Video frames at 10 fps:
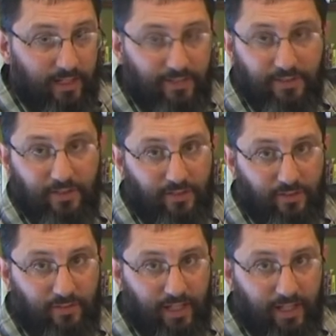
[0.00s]
How's he going
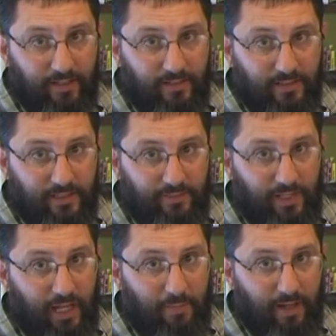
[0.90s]
to do that if
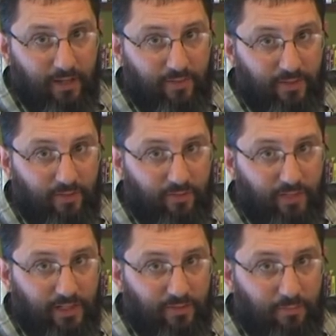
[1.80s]
he can't manifest
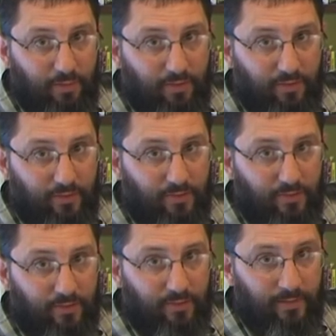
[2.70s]
three different persons?